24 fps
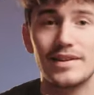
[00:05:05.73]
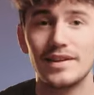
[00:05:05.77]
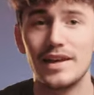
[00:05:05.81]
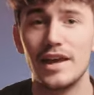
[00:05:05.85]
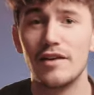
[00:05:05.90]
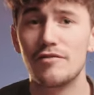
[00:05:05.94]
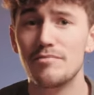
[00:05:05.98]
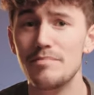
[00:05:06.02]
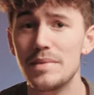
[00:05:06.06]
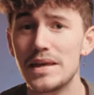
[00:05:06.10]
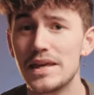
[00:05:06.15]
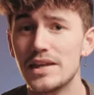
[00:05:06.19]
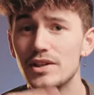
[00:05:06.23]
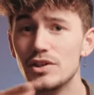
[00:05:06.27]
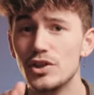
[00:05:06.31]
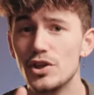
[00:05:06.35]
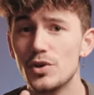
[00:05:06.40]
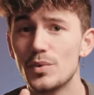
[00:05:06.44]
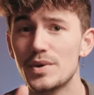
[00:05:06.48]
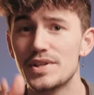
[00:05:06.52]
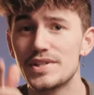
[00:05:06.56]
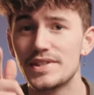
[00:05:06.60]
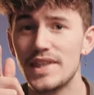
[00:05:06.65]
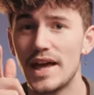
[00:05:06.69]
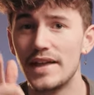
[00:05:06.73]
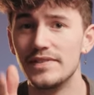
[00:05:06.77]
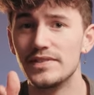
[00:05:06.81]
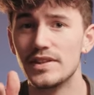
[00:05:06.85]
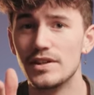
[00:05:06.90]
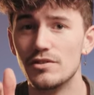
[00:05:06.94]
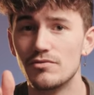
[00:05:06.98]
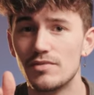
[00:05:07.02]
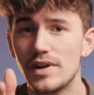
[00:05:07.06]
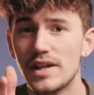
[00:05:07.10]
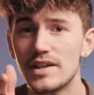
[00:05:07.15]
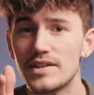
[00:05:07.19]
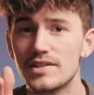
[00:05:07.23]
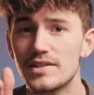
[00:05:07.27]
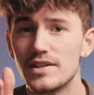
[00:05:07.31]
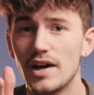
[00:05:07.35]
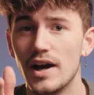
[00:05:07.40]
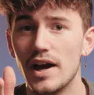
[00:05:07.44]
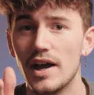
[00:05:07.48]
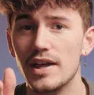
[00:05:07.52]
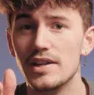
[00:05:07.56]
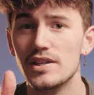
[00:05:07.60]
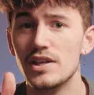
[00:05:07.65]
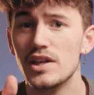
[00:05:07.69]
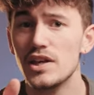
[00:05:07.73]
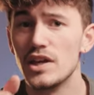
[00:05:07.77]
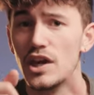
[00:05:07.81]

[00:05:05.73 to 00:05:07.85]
If me and you are standing ringside